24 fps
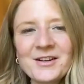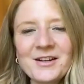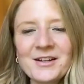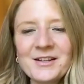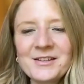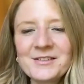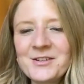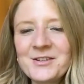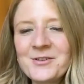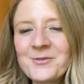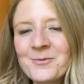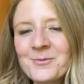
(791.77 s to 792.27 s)

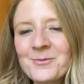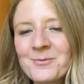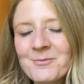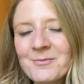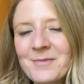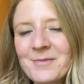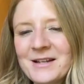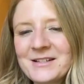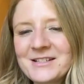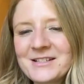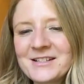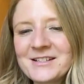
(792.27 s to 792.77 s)
as you
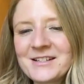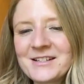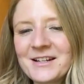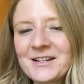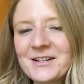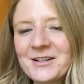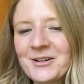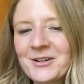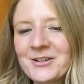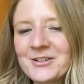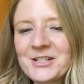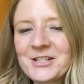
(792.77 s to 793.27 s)
mentioned, I
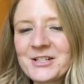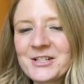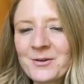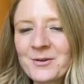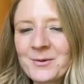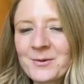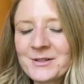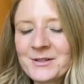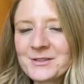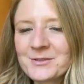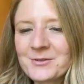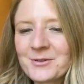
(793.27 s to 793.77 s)
encourage
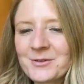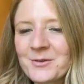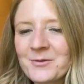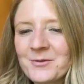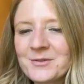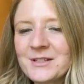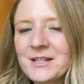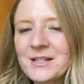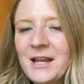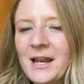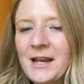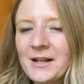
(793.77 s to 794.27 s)
everyone to sort
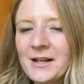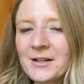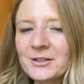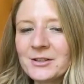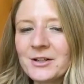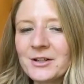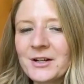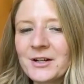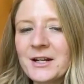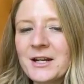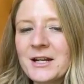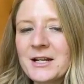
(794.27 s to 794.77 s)
of take a
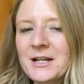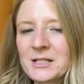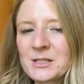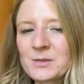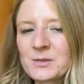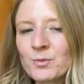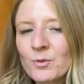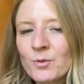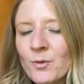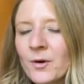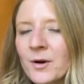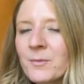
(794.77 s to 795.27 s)
look and
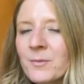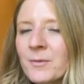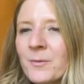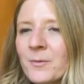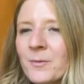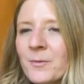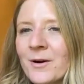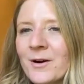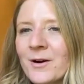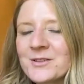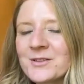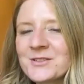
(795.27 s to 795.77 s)
explore, but
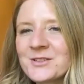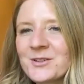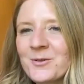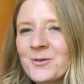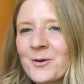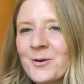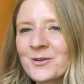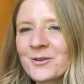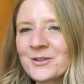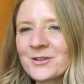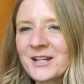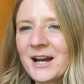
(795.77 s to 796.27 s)
we're also
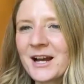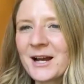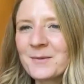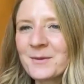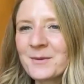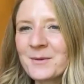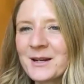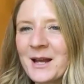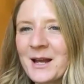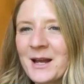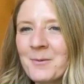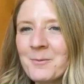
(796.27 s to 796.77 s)
over time
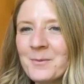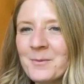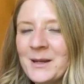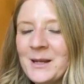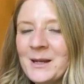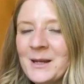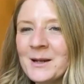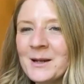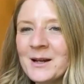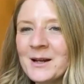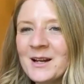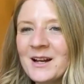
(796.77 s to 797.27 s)
going to
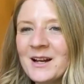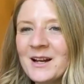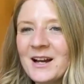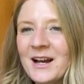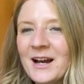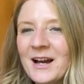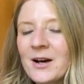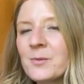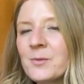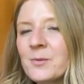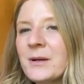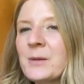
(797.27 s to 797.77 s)
be
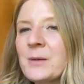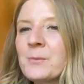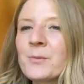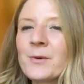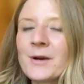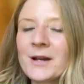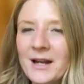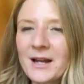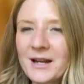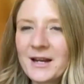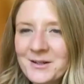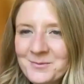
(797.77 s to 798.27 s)
helping
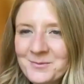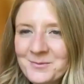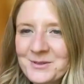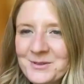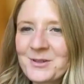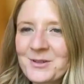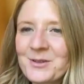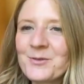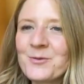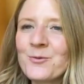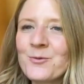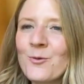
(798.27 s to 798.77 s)
bring items
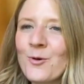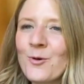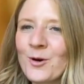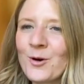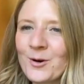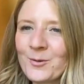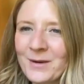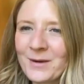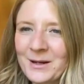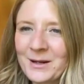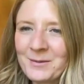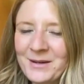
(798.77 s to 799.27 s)
to the
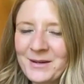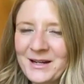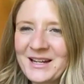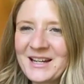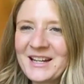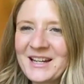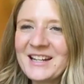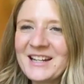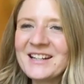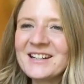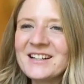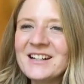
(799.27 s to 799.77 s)
fore by
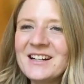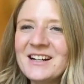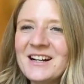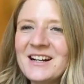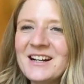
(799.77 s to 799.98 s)
making